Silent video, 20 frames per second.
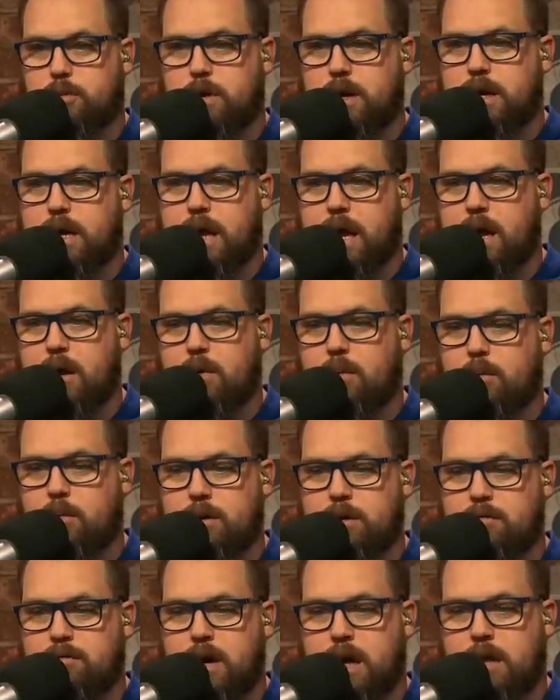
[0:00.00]
win out.
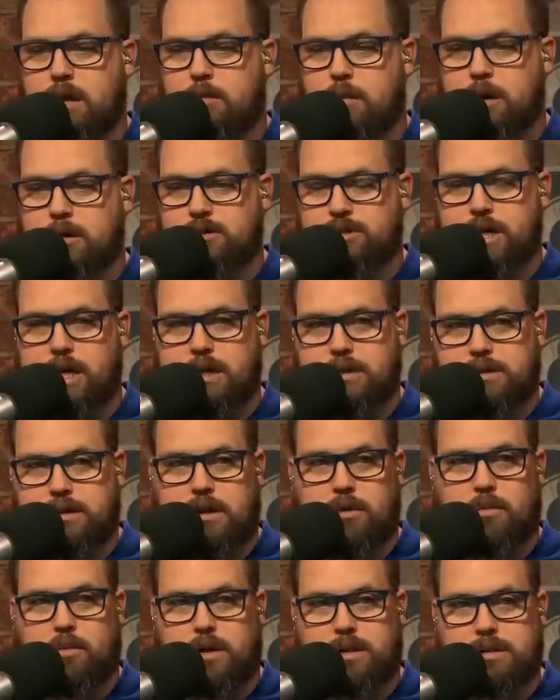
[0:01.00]
When you've got Lamar
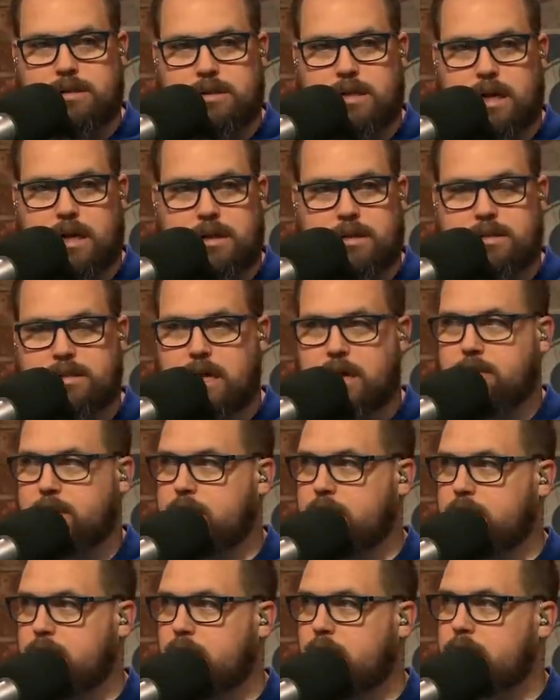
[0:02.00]
Jackson on one side and
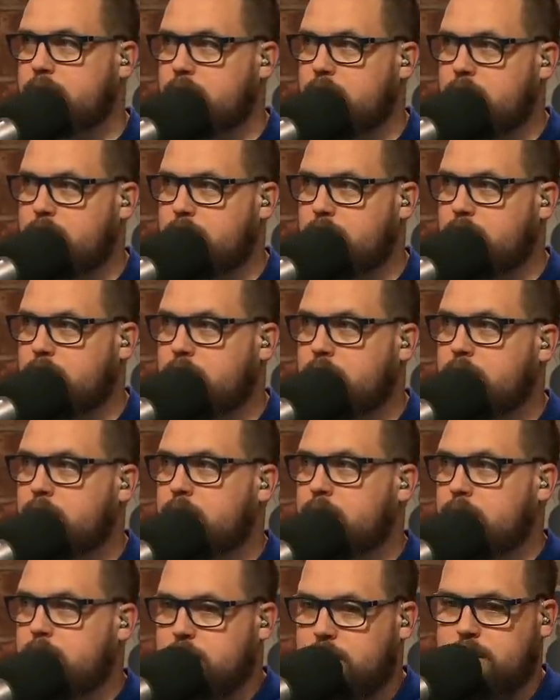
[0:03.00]
Tyreek Hill on the other,
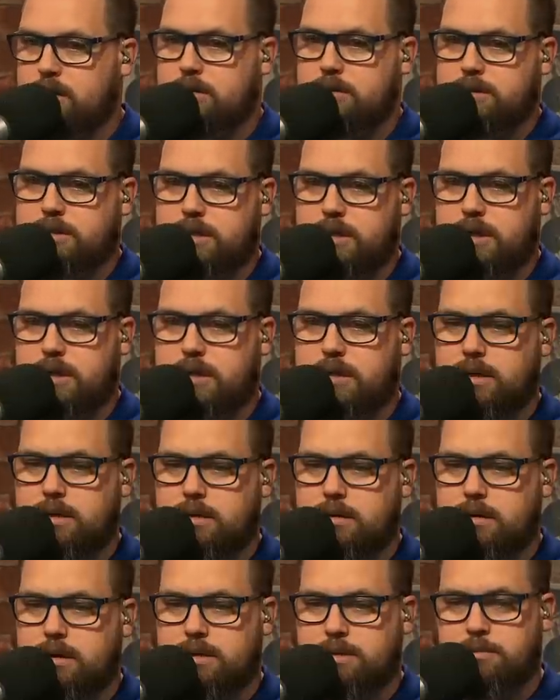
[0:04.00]
there's
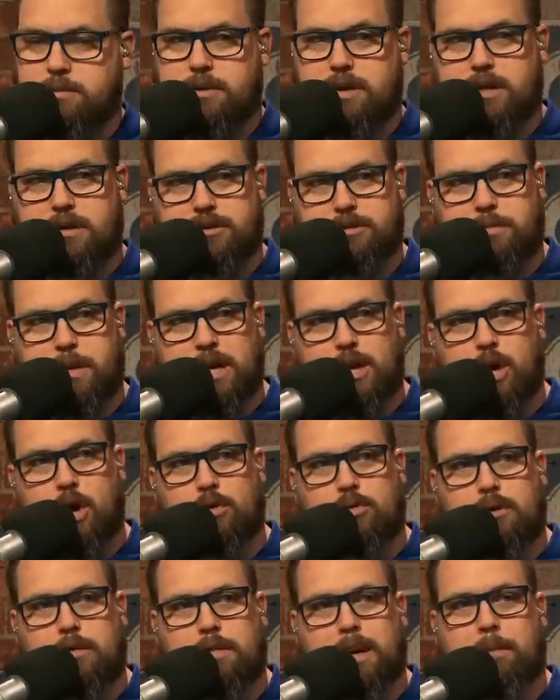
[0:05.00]
uh, it's there's been
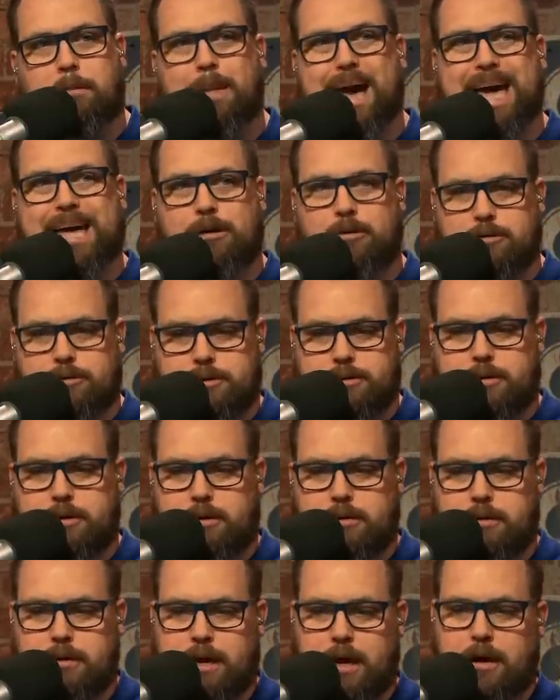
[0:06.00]
known to be battles
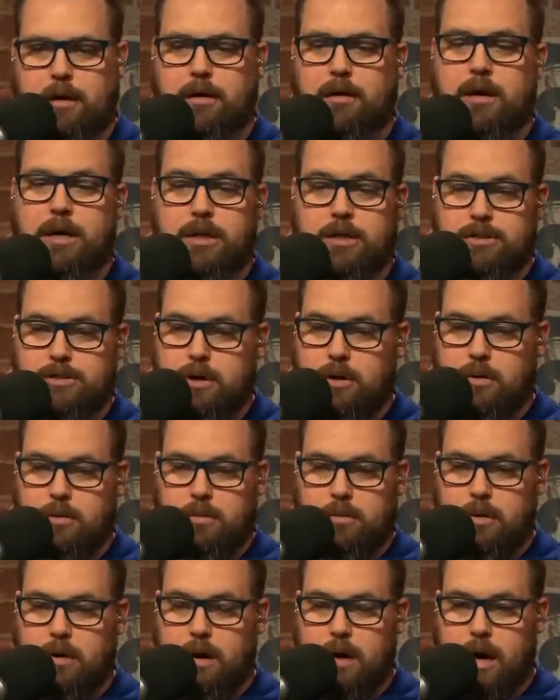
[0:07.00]
there.
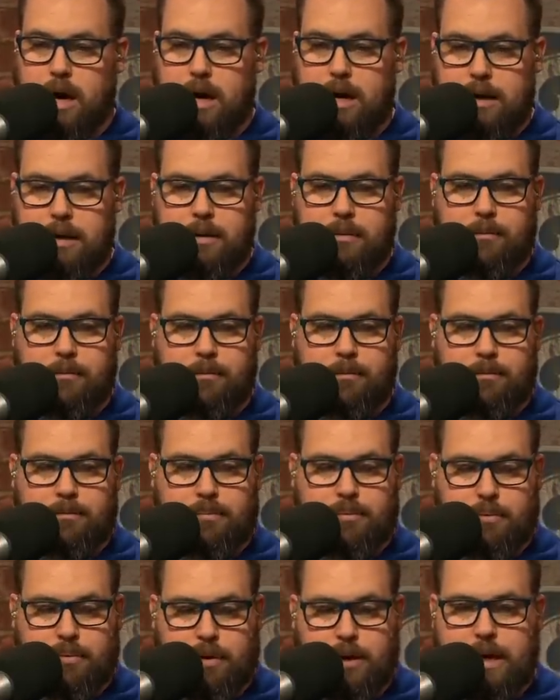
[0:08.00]
So I am
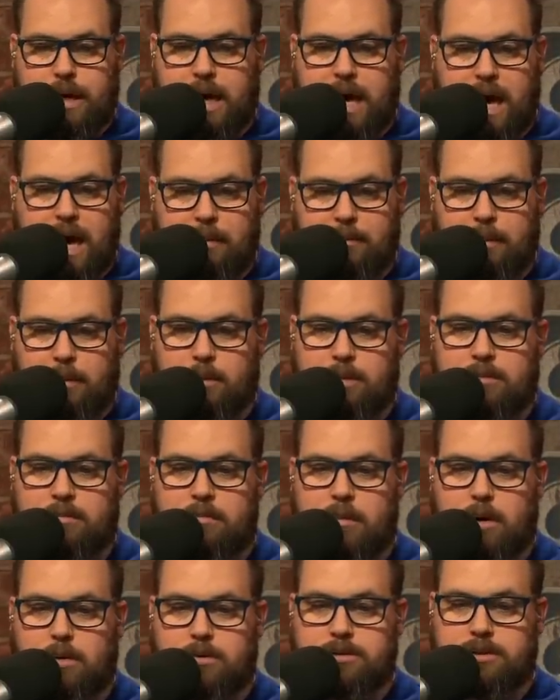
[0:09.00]
pretty happy with
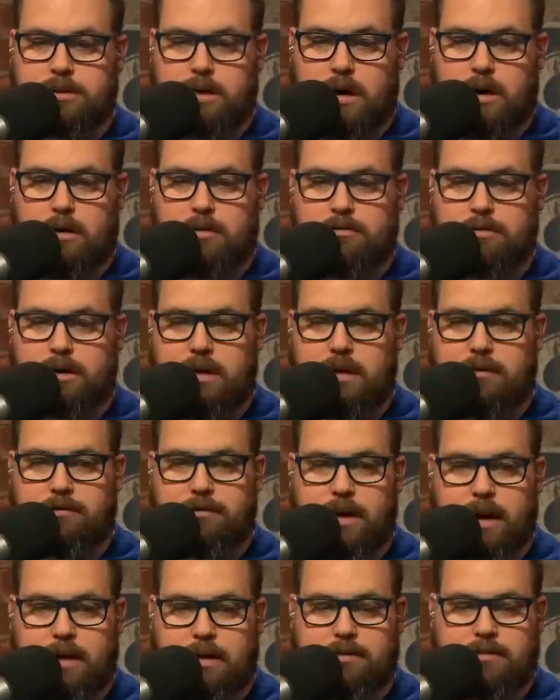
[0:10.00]
most of the
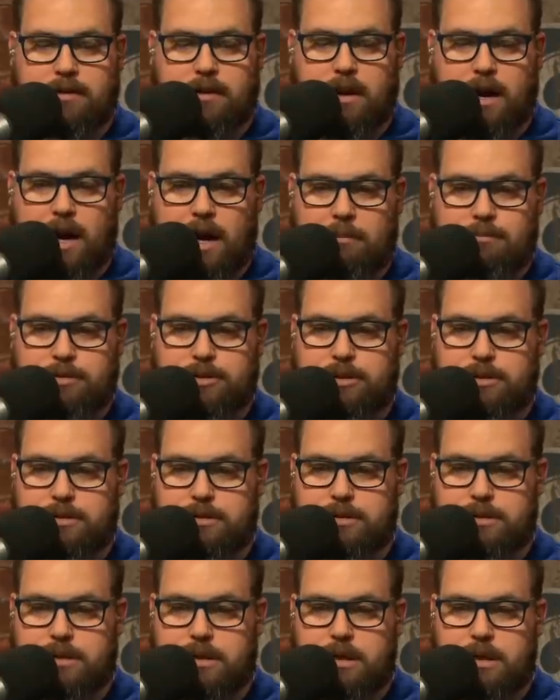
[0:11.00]
fantasy
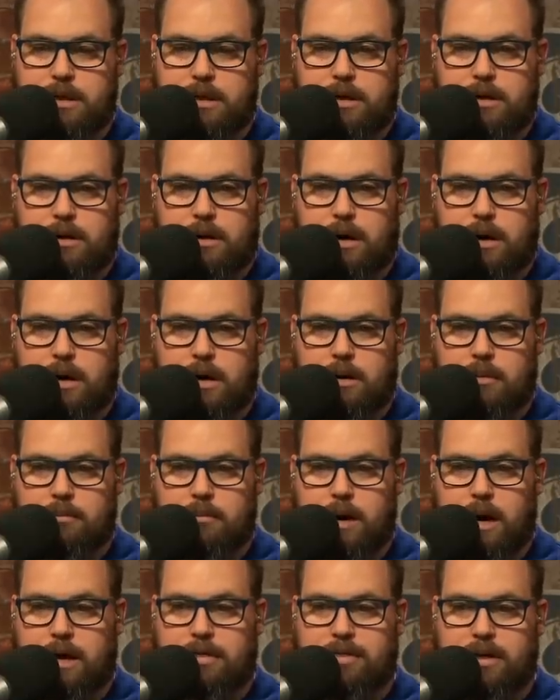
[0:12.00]
options.
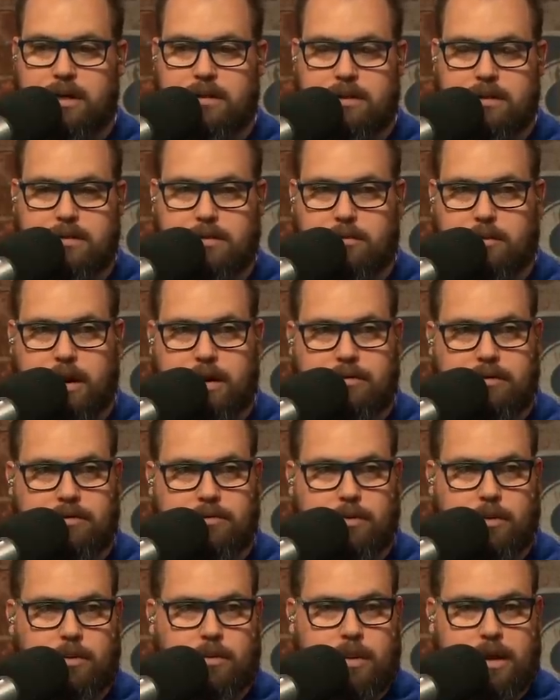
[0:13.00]
Um, I think that the
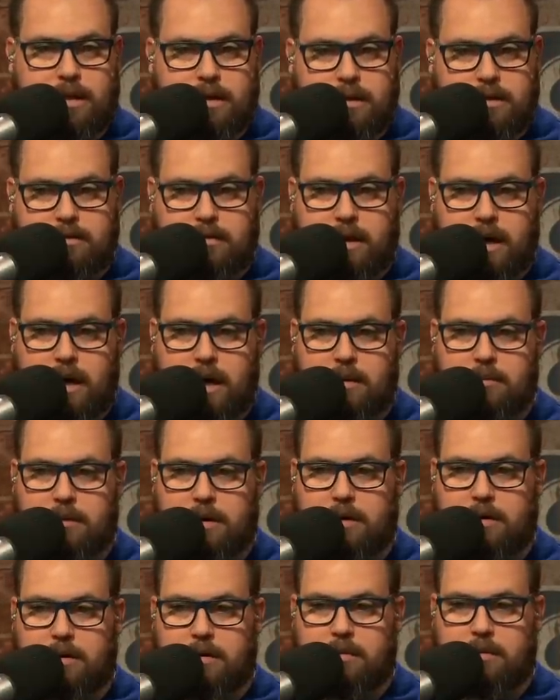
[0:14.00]
Ravens will win this game.
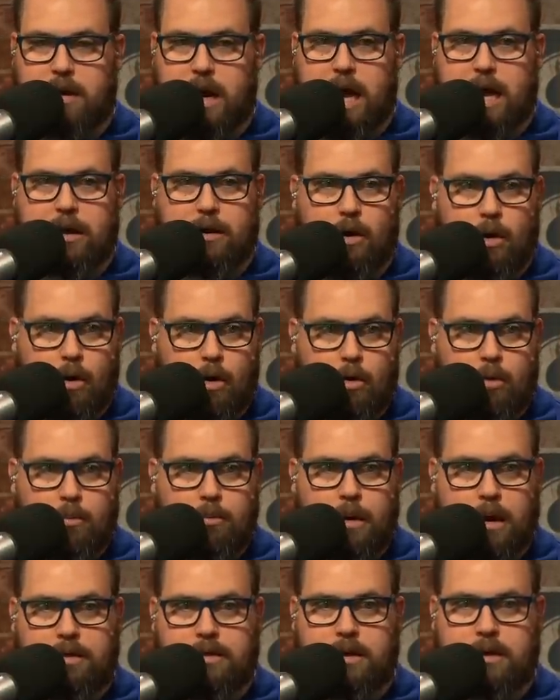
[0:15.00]
They're at
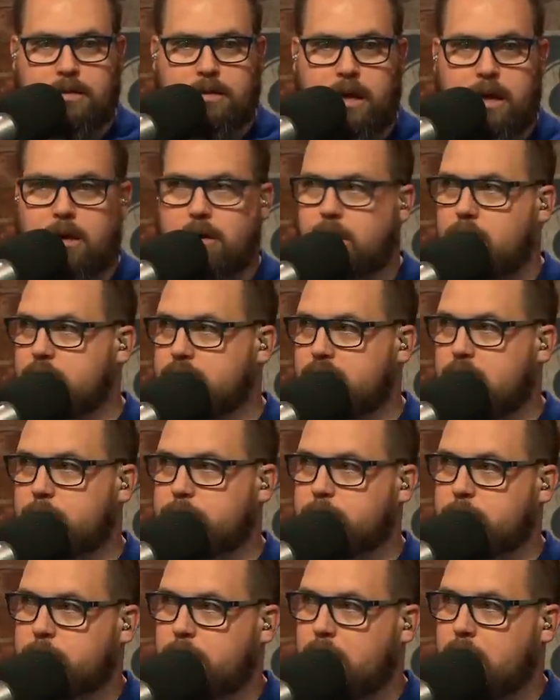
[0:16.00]
home. I think they are
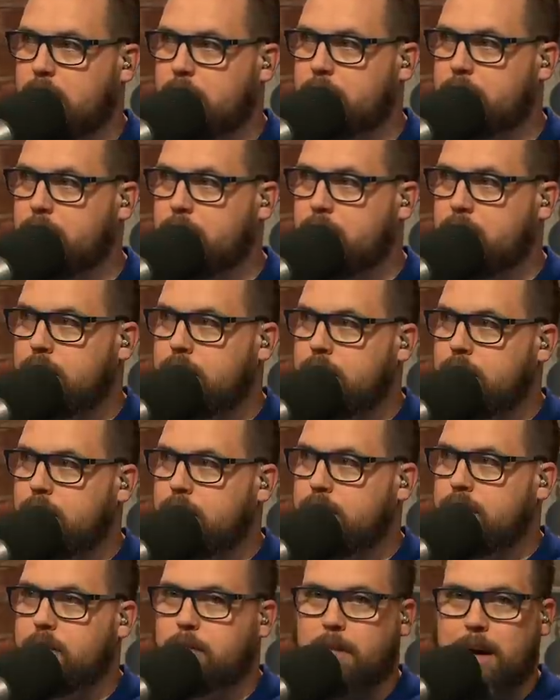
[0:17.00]
top to bottom
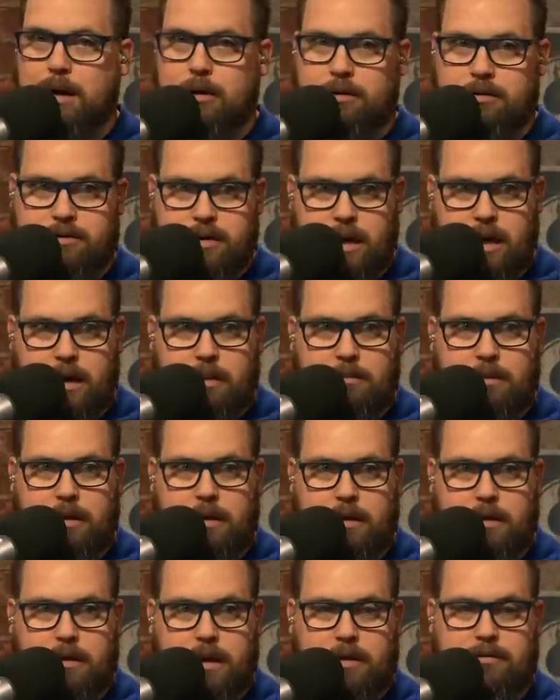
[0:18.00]
the better team.
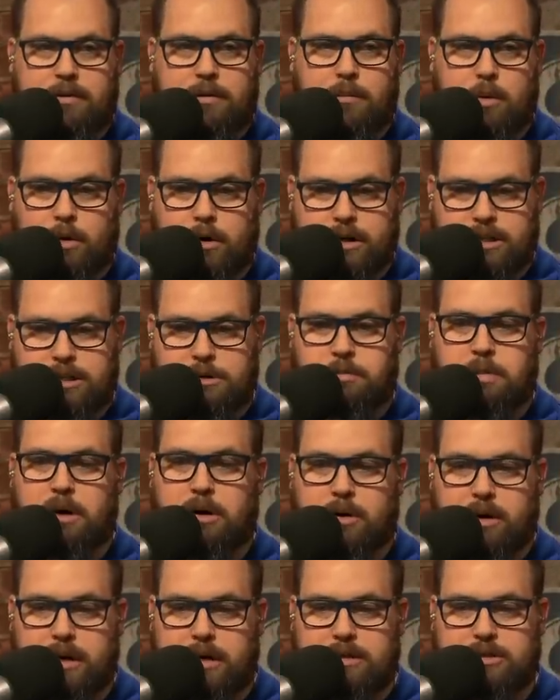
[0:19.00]
They have the more
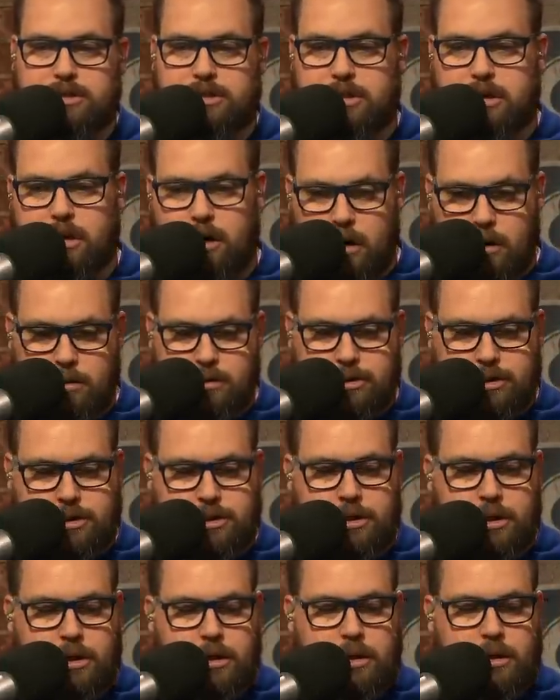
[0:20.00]
experienced
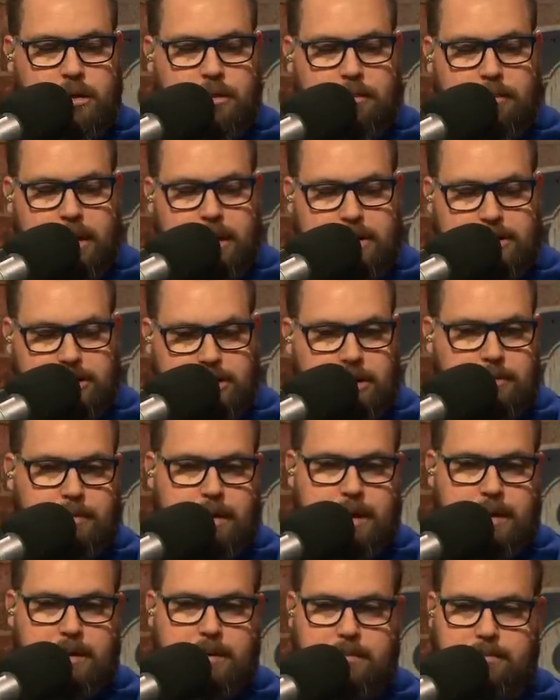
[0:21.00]
coach, but it should
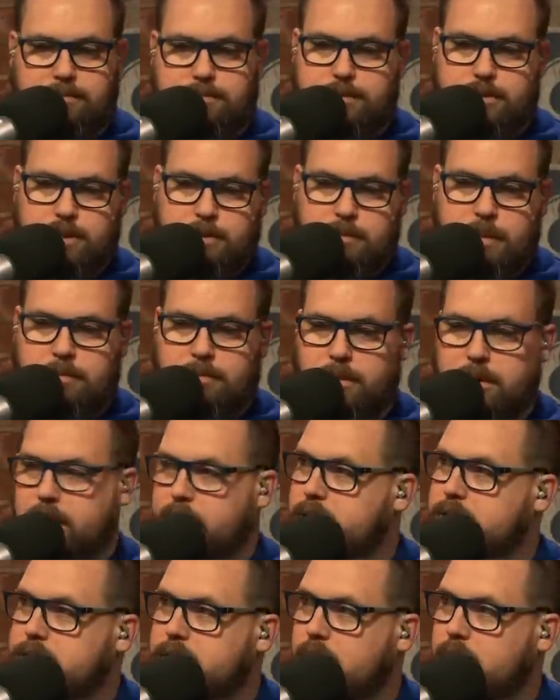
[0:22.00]
be should be
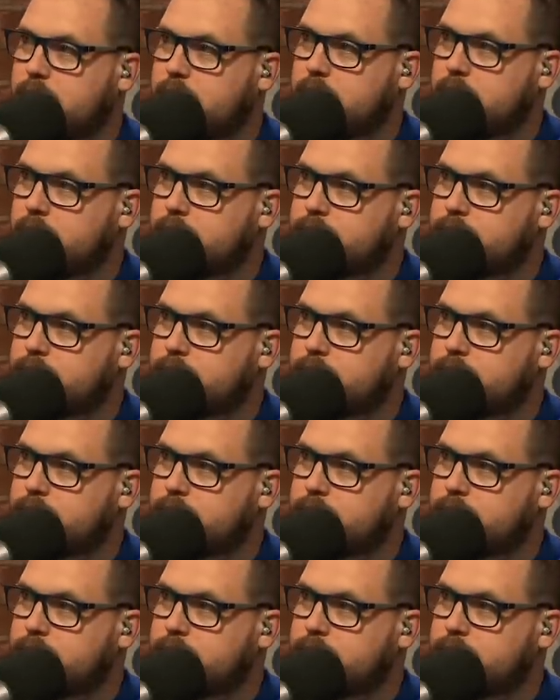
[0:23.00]
pretty exciting.